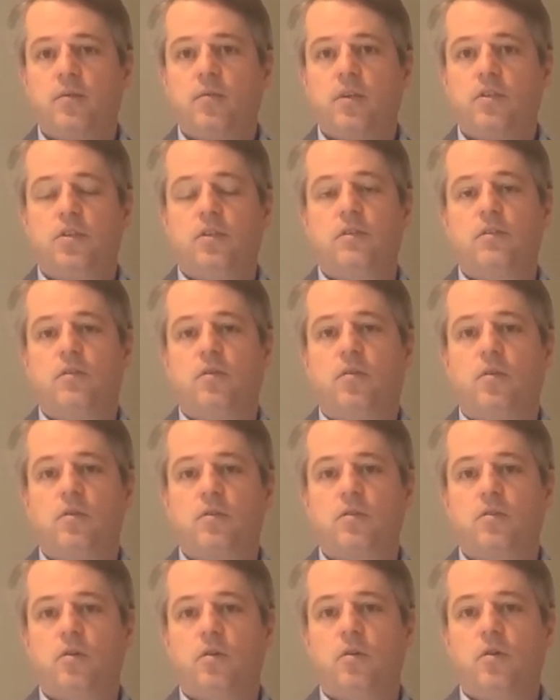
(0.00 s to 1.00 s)
which is
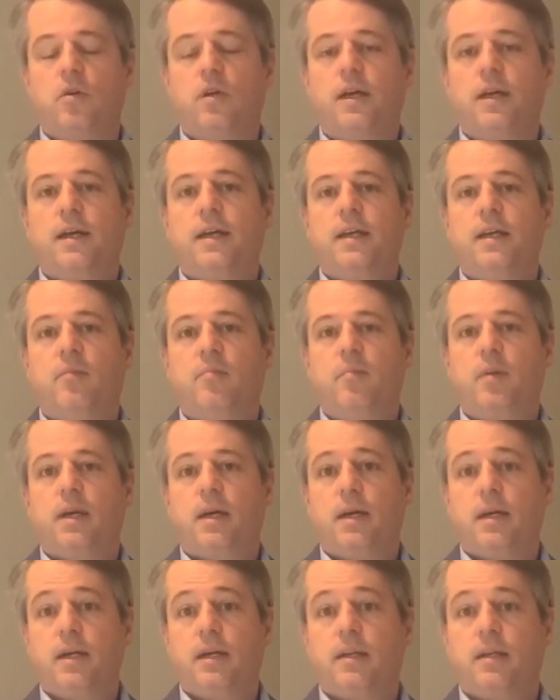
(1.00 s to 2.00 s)
also
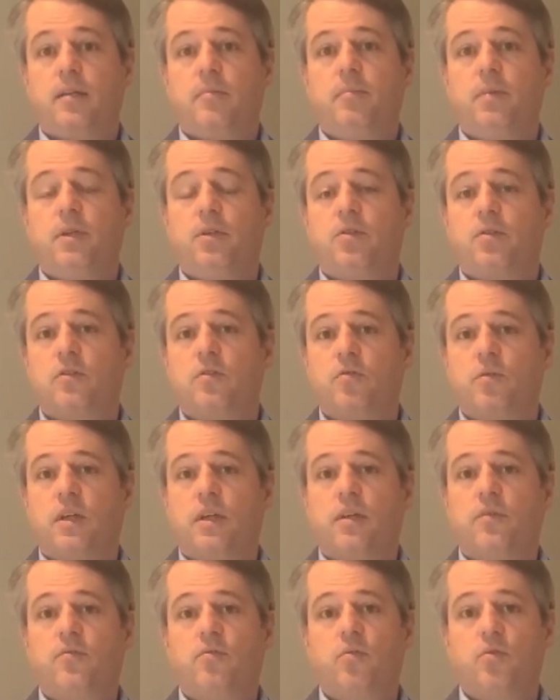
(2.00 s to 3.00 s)
implying that patients will
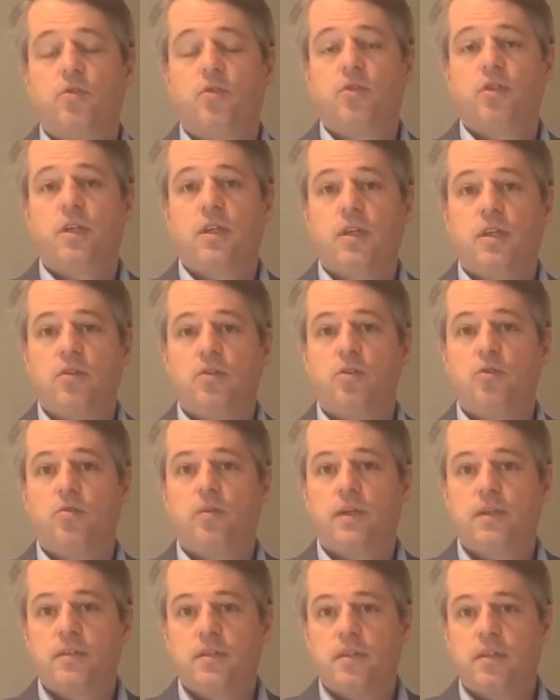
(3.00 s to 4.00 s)
have to change
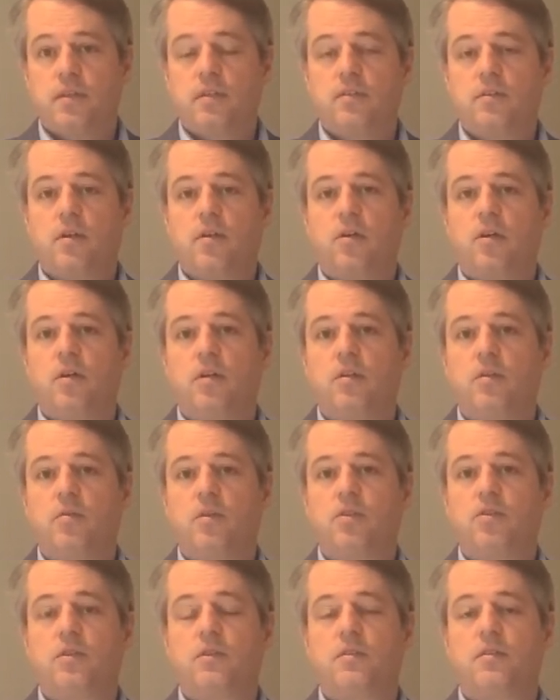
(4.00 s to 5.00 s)
dressings a lot,
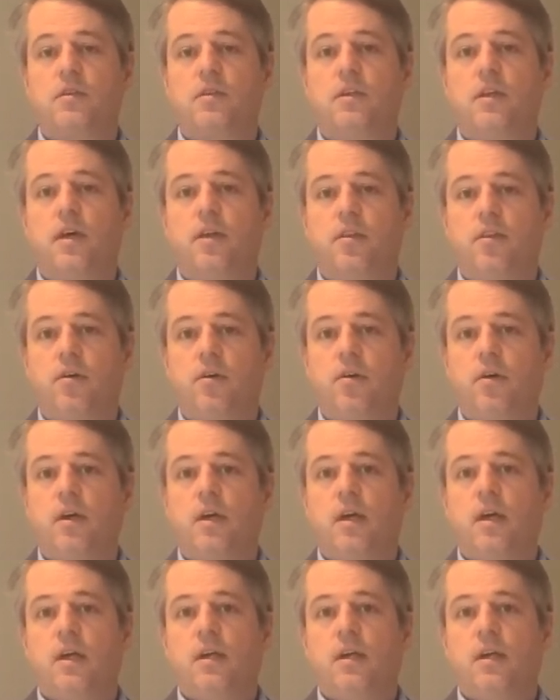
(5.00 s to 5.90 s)
which is another